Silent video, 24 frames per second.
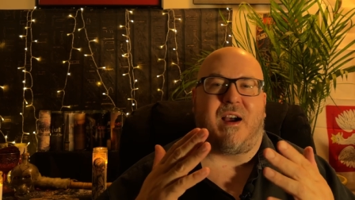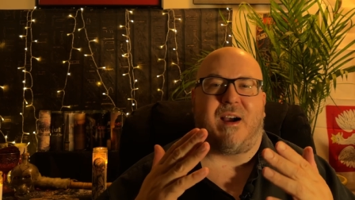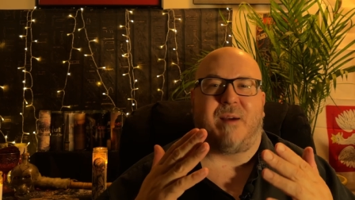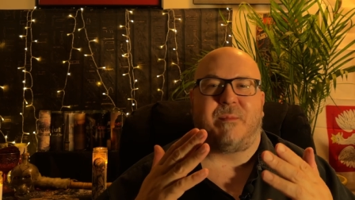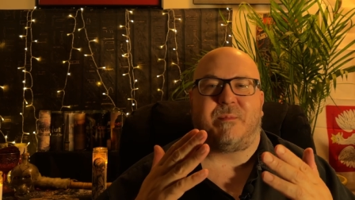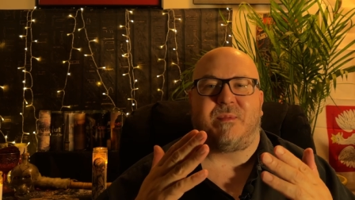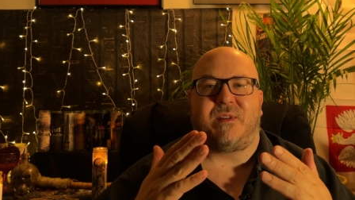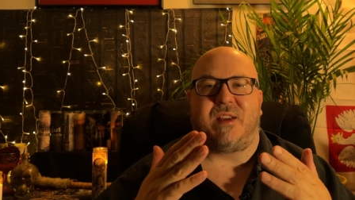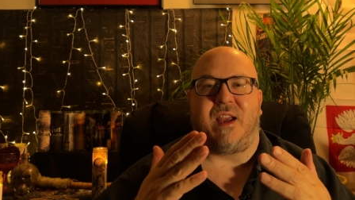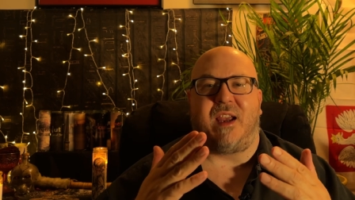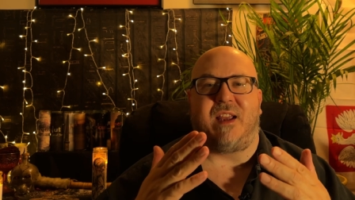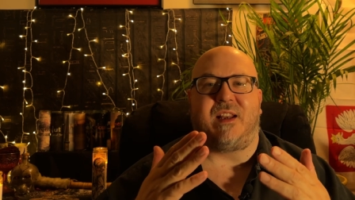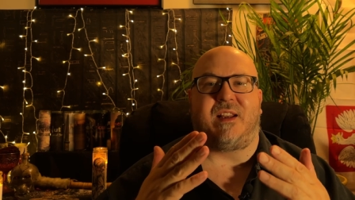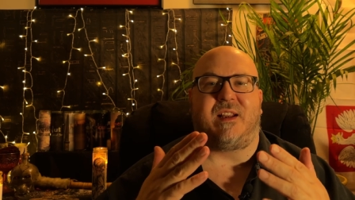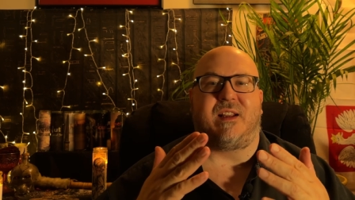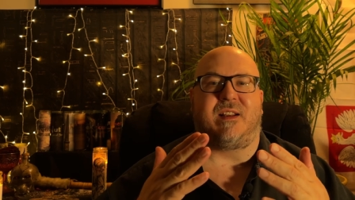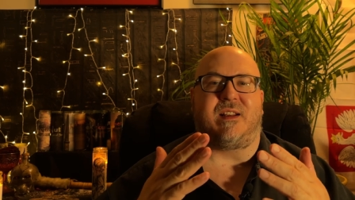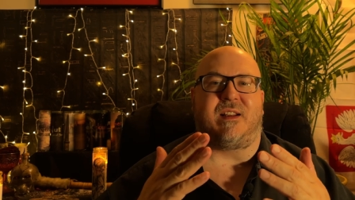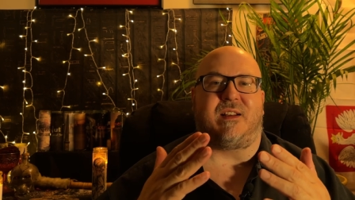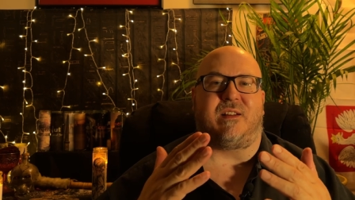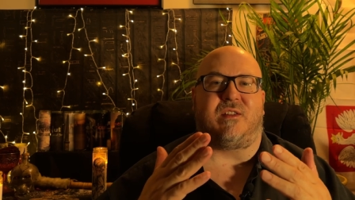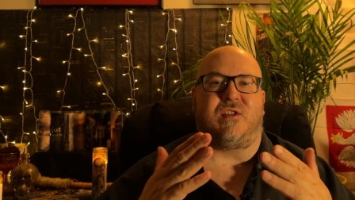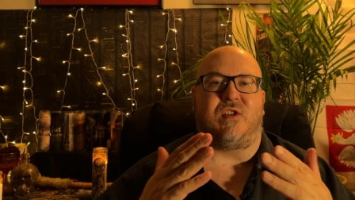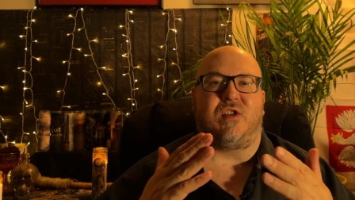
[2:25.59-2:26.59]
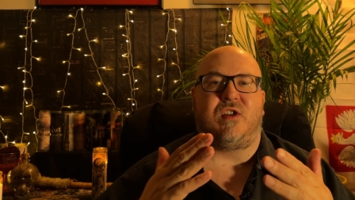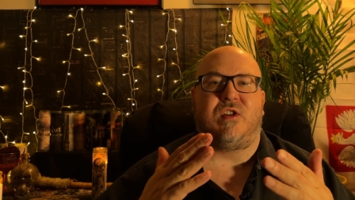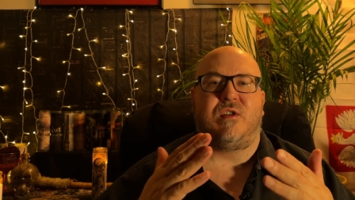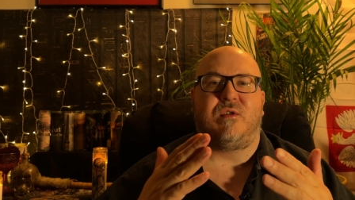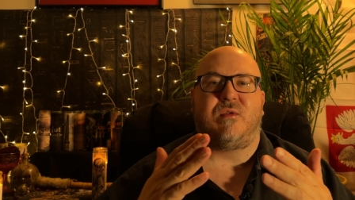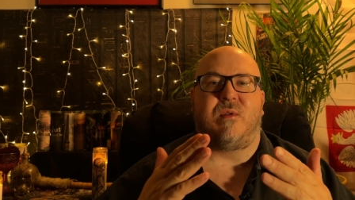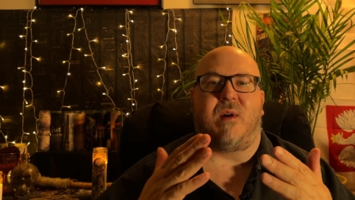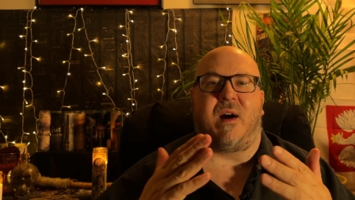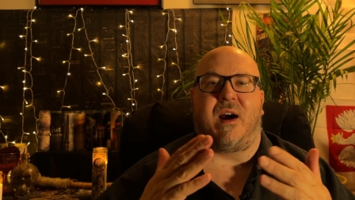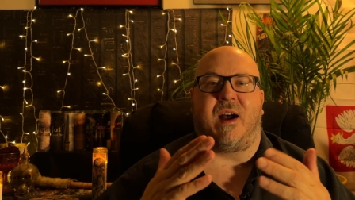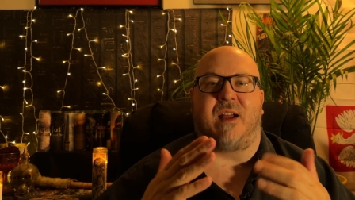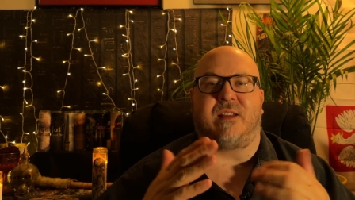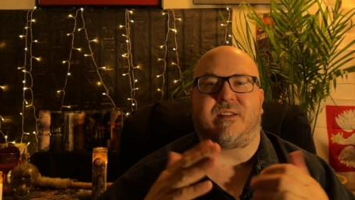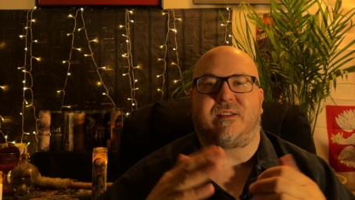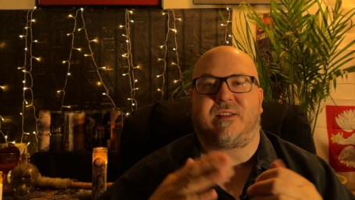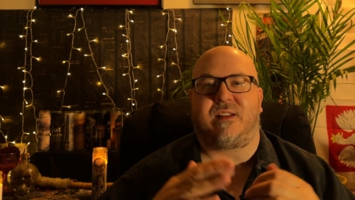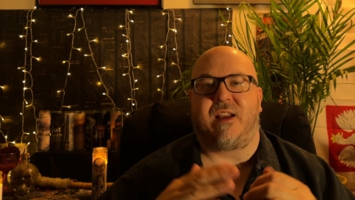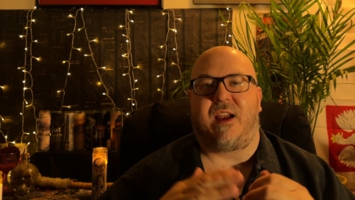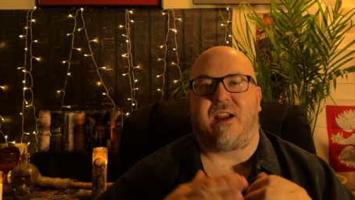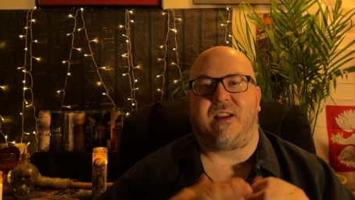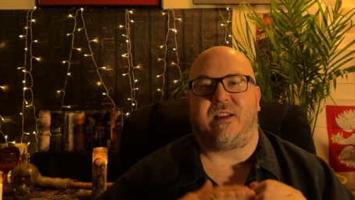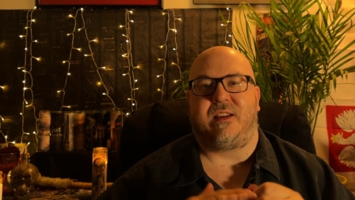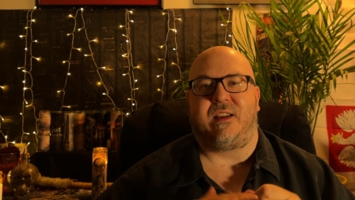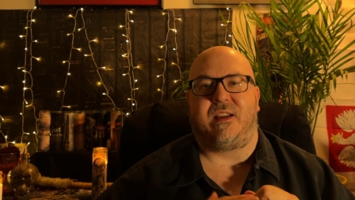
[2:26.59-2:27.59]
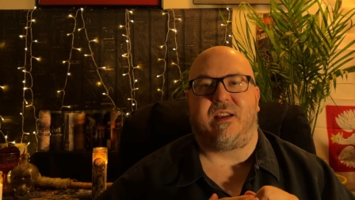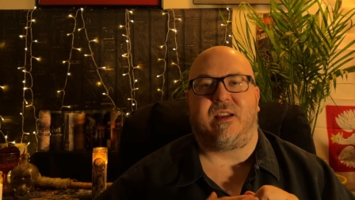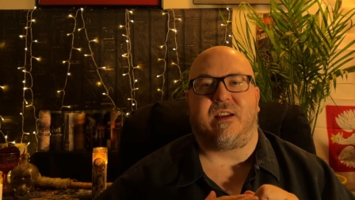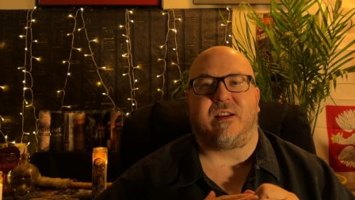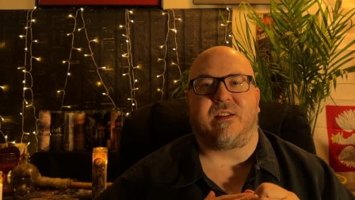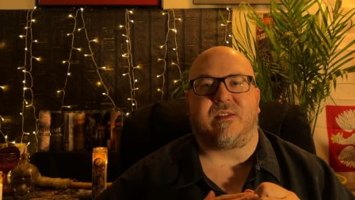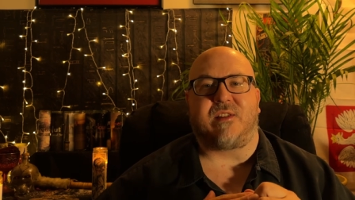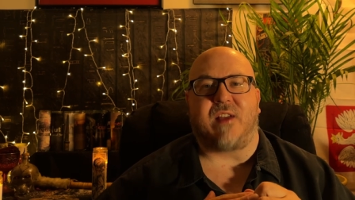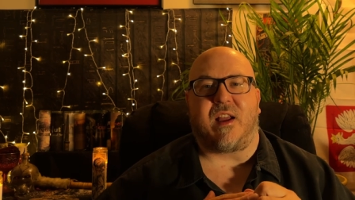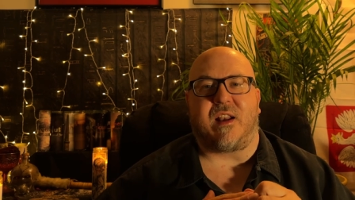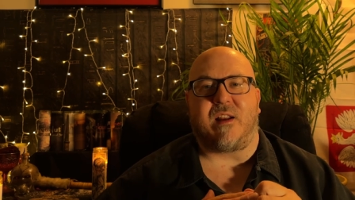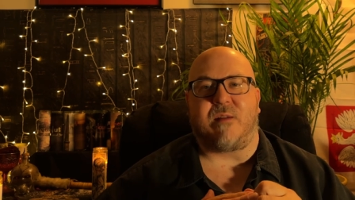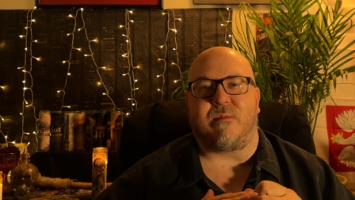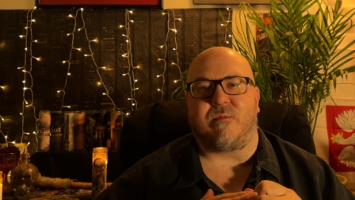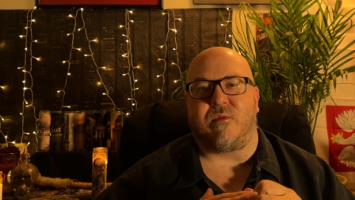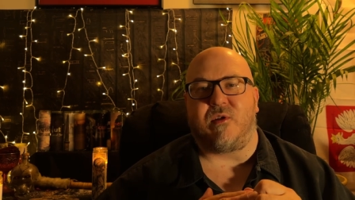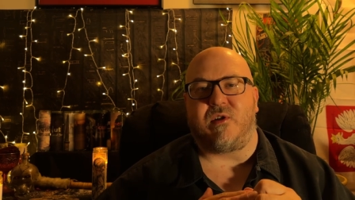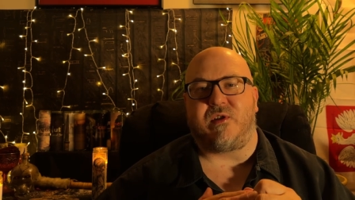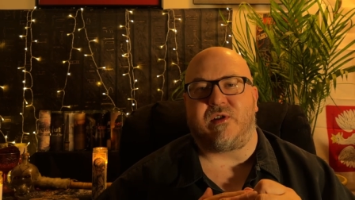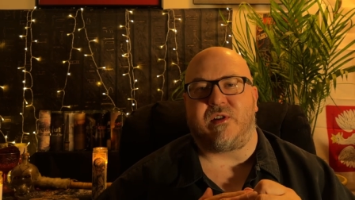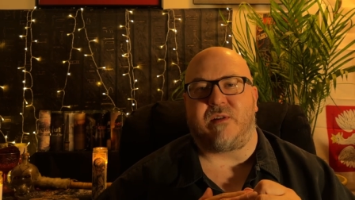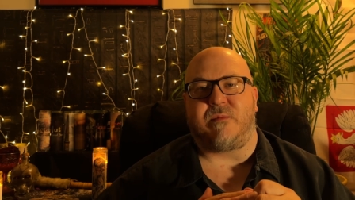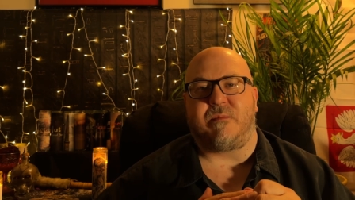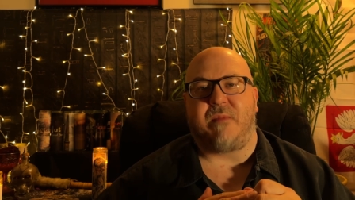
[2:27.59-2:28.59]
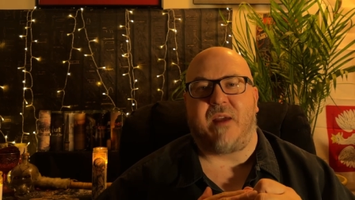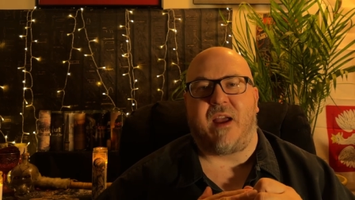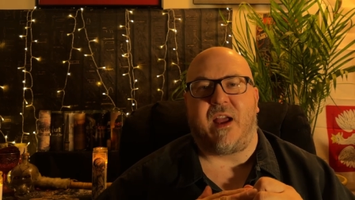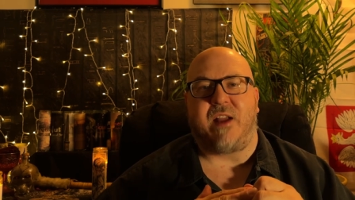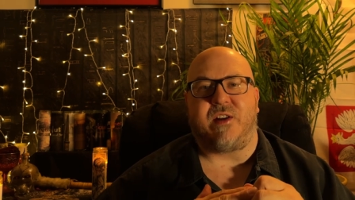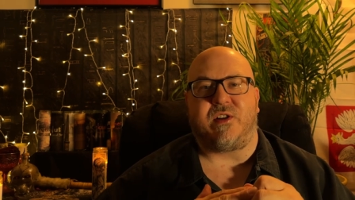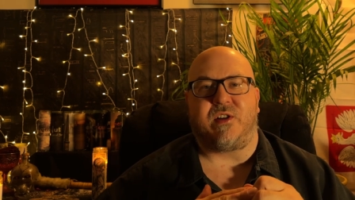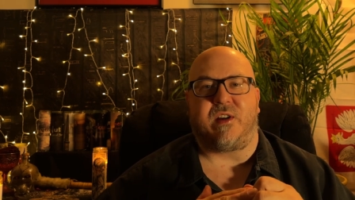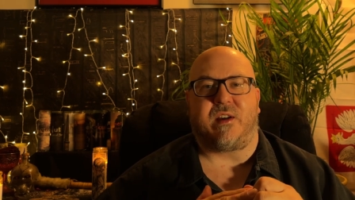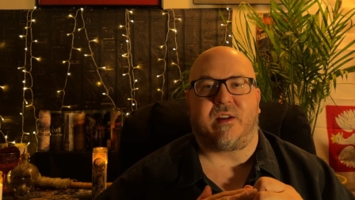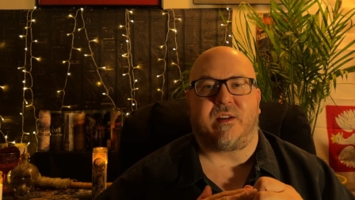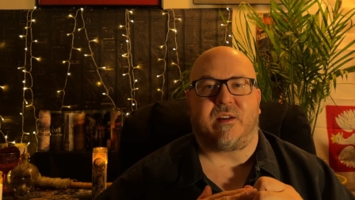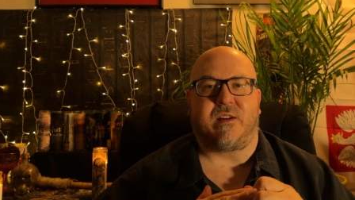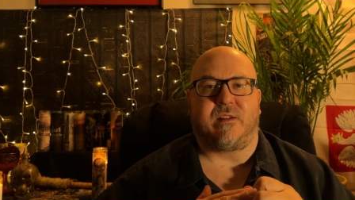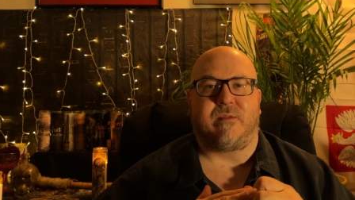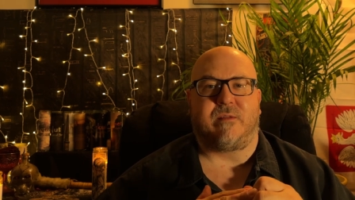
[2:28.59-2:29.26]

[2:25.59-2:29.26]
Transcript: updated and nuanced ideas on Emergent Magic,